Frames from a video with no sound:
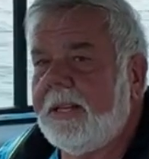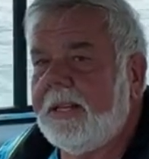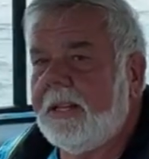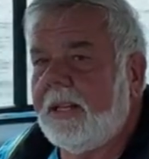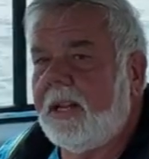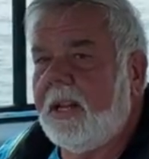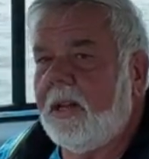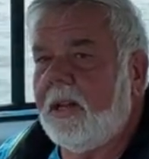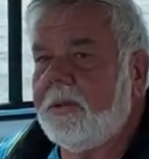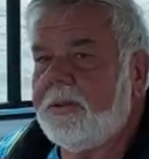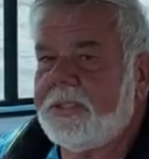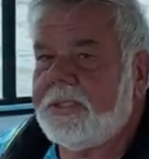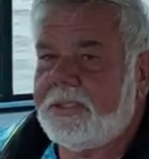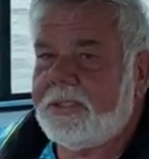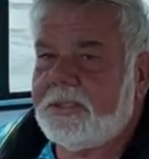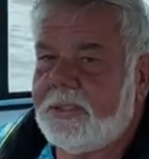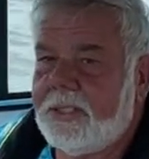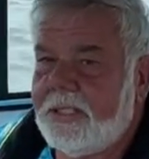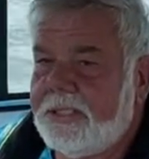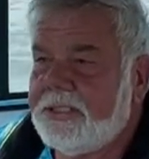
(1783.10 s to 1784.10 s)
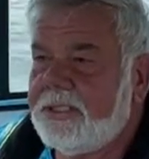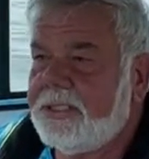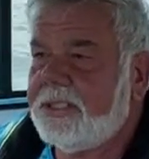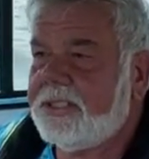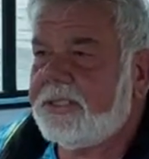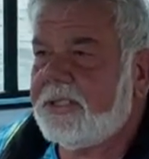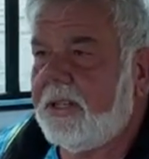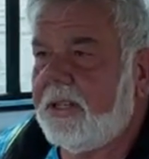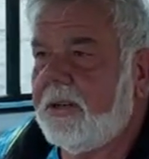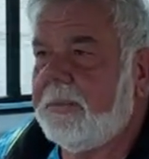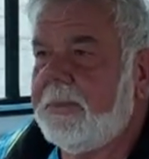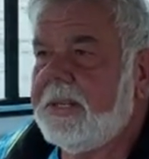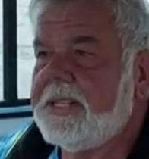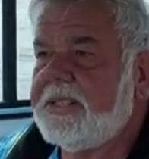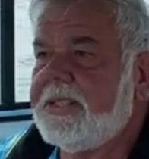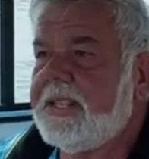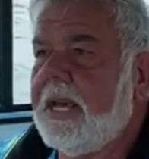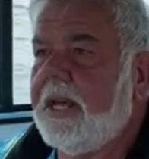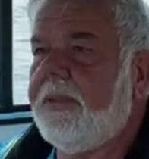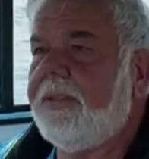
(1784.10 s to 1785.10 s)
the closest. It's just a little
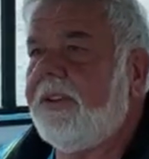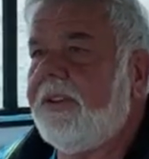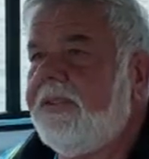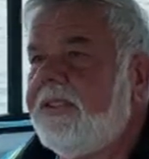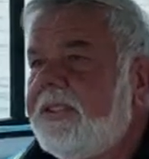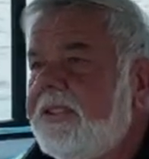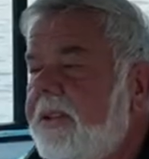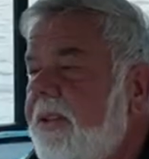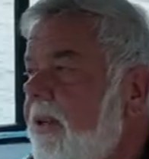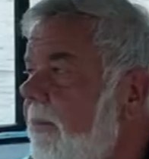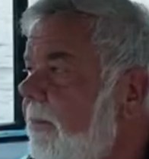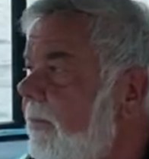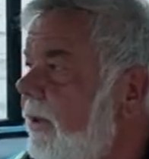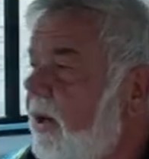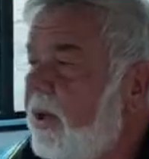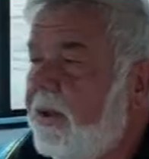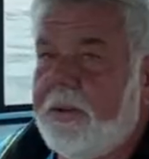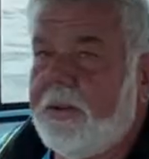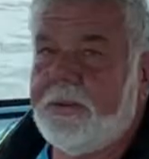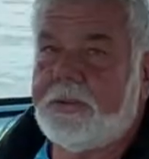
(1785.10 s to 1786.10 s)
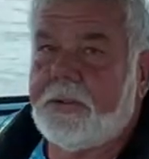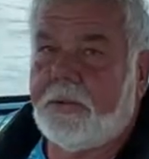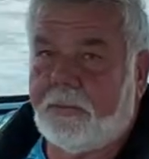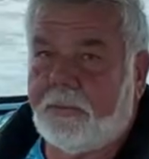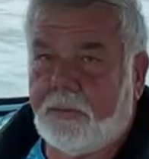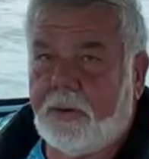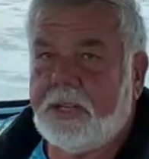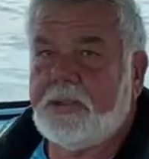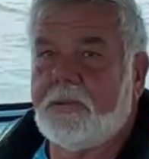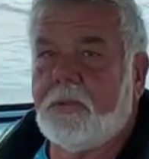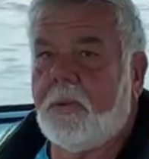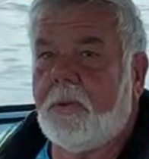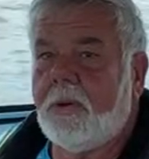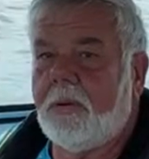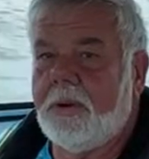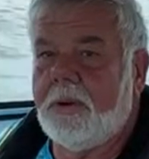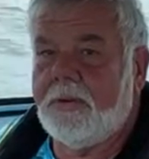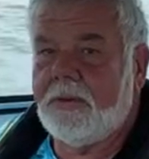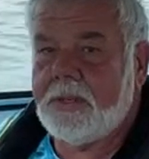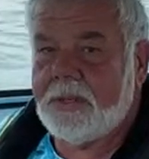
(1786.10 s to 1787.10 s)
bit south of us, but all those are
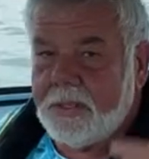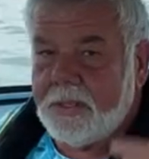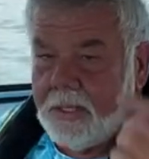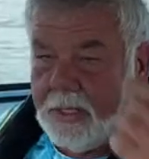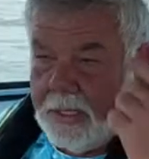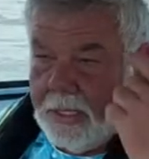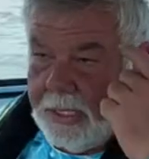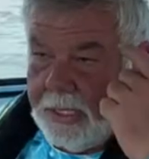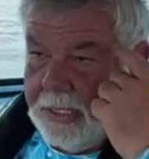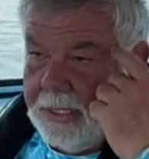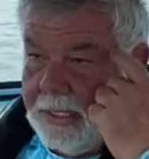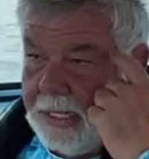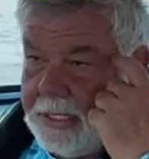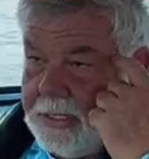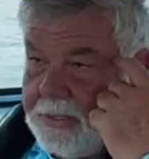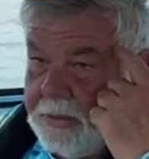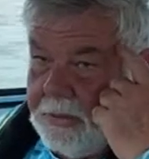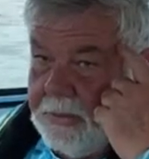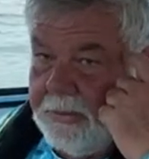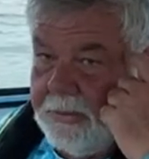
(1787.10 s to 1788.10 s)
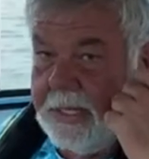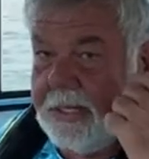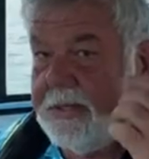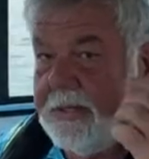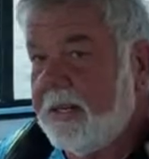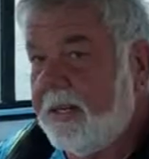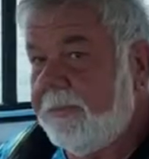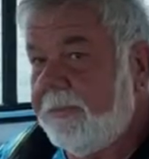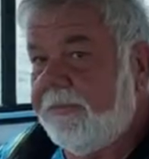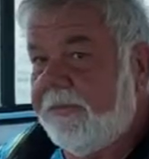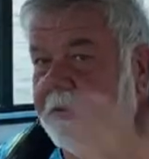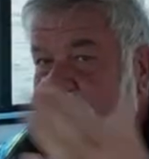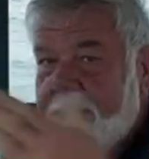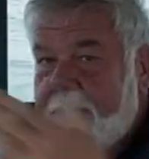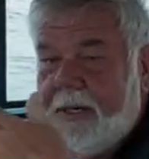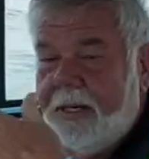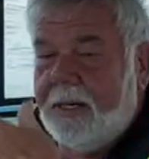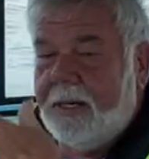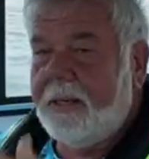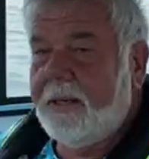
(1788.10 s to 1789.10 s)
freshwater rivers, and they dump
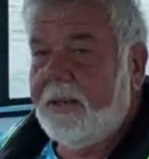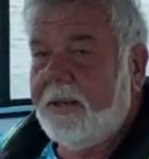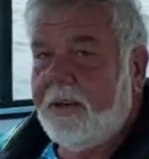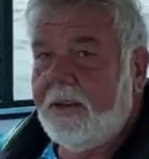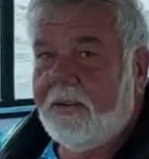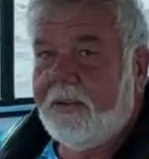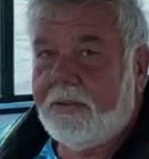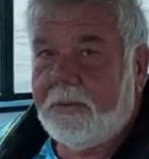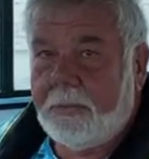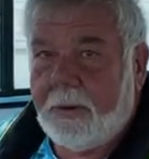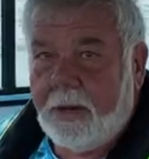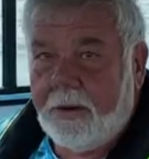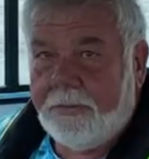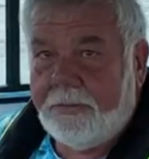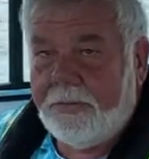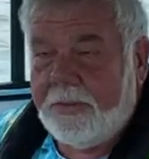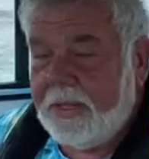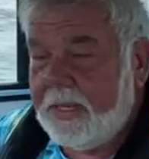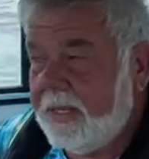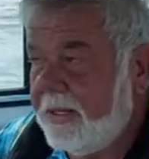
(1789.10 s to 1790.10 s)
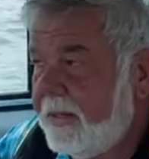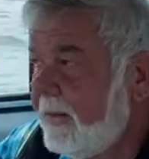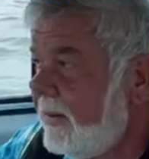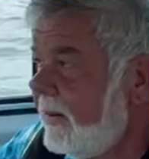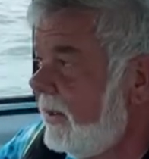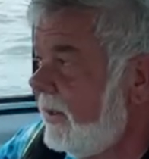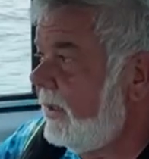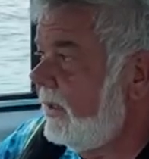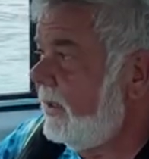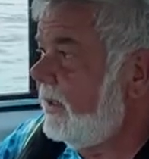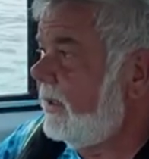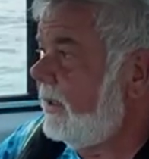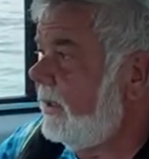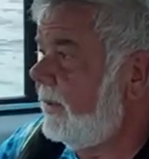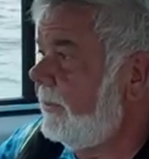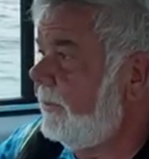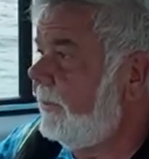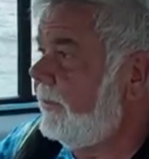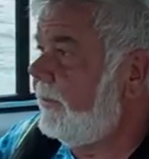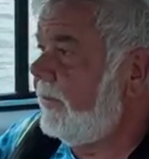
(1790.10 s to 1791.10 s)
from off the
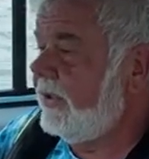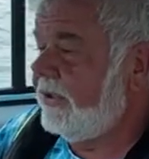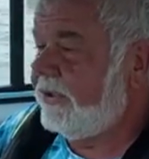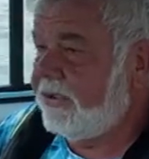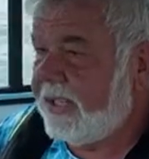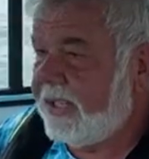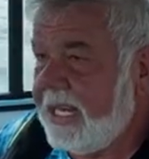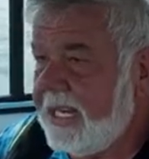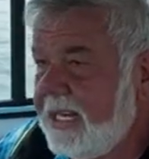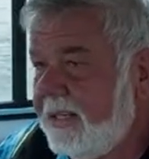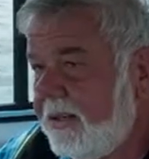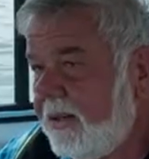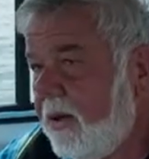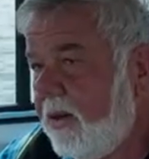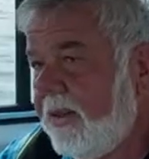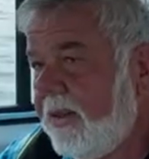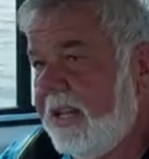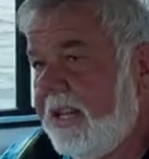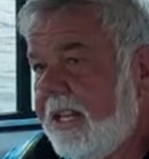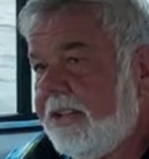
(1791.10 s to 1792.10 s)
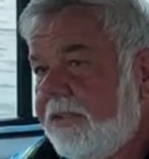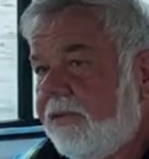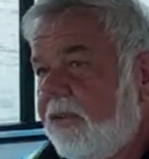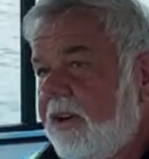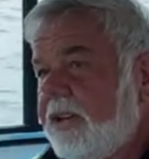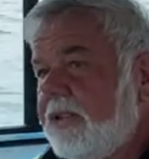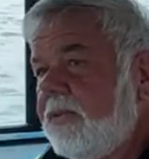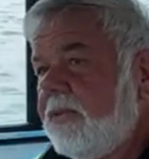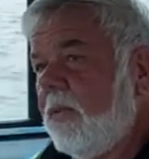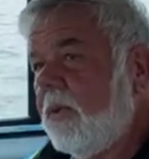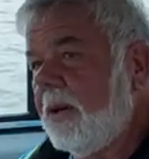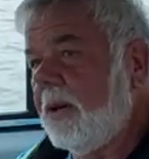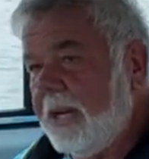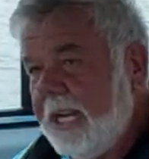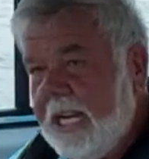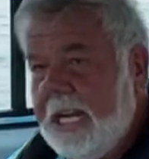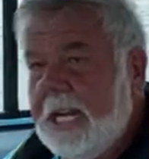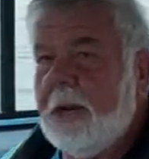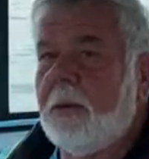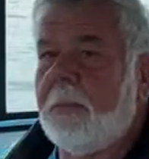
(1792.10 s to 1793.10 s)
state and all that. That's freshwater,
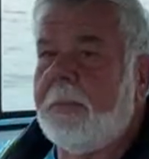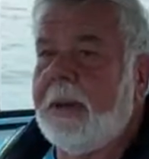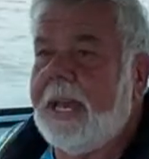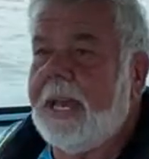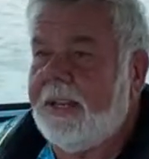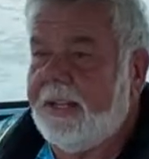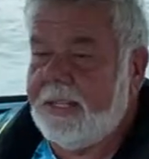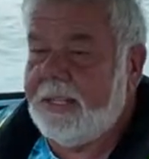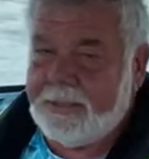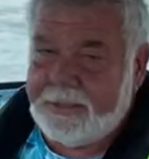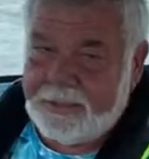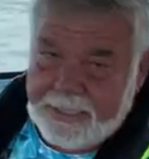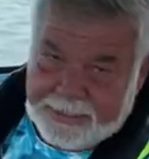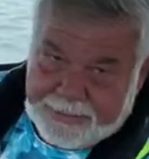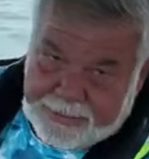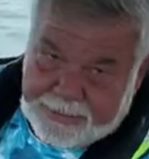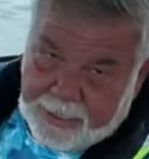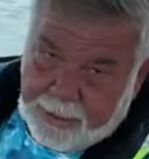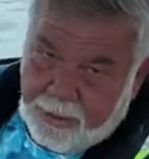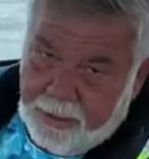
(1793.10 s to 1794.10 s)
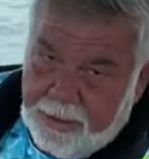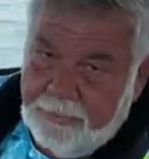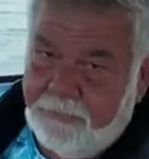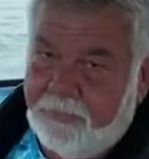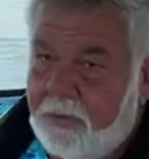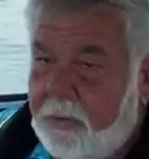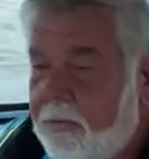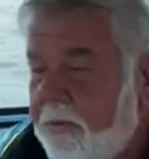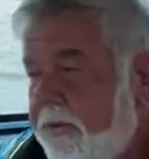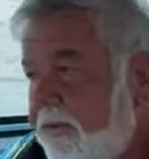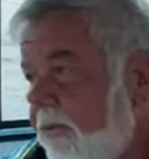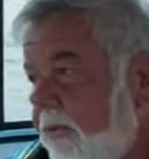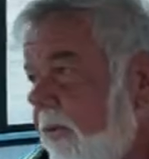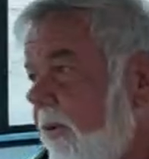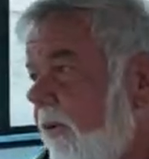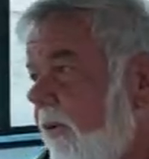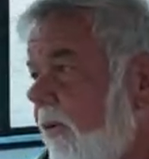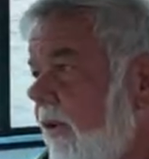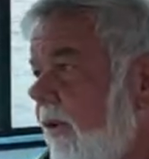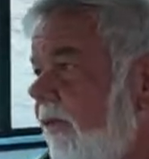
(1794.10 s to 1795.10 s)
and it'll back that tidal influence
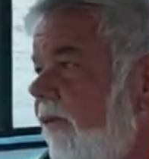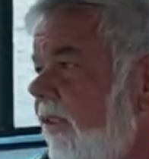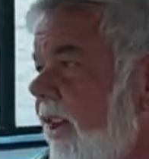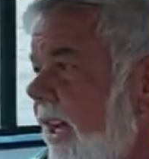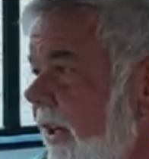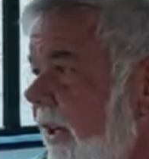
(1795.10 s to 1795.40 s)
will affect